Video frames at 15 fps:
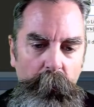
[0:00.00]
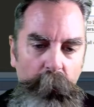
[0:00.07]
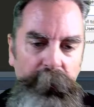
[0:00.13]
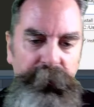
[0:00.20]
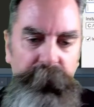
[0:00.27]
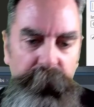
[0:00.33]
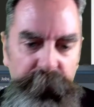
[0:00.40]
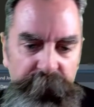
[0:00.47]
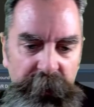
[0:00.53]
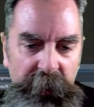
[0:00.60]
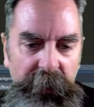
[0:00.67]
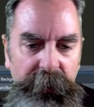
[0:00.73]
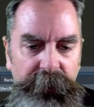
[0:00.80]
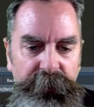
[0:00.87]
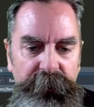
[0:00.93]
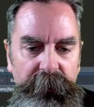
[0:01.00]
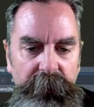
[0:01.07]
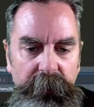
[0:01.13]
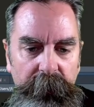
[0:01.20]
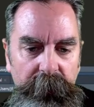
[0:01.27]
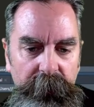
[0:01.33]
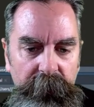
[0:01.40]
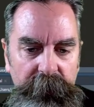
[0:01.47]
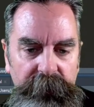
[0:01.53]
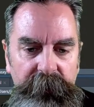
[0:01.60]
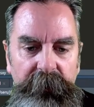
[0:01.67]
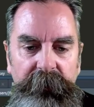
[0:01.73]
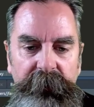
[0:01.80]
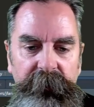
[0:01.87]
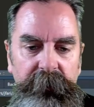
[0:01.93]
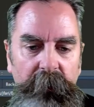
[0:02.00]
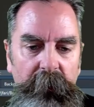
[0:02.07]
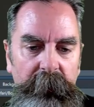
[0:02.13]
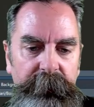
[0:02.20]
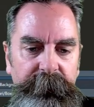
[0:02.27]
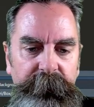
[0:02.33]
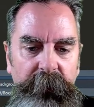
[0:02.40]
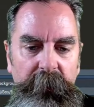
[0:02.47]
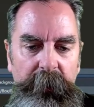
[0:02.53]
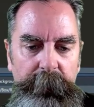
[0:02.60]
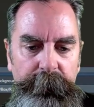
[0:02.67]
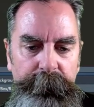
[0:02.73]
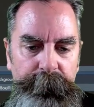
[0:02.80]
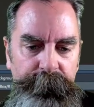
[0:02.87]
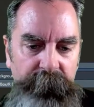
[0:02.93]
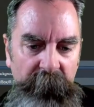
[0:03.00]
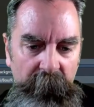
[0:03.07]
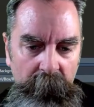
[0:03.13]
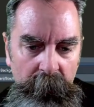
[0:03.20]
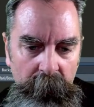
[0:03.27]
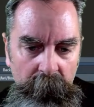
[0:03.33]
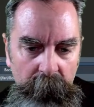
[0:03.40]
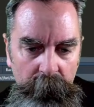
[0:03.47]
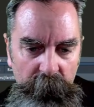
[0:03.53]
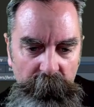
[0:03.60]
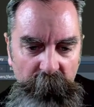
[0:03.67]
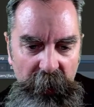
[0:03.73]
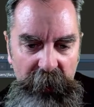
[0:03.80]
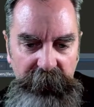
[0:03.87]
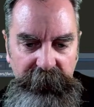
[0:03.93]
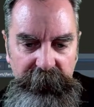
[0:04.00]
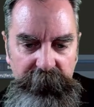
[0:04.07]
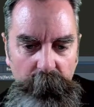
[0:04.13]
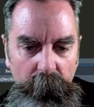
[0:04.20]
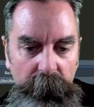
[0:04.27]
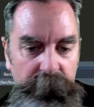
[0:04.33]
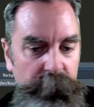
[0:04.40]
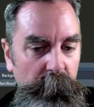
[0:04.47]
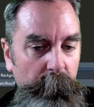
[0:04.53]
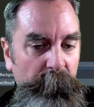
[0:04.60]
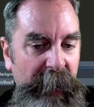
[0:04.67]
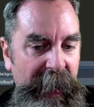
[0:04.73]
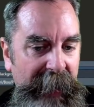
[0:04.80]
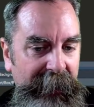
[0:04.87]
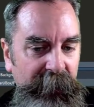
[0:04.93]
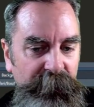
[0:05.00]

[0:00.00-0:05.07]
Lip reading: to change this install from repository to a package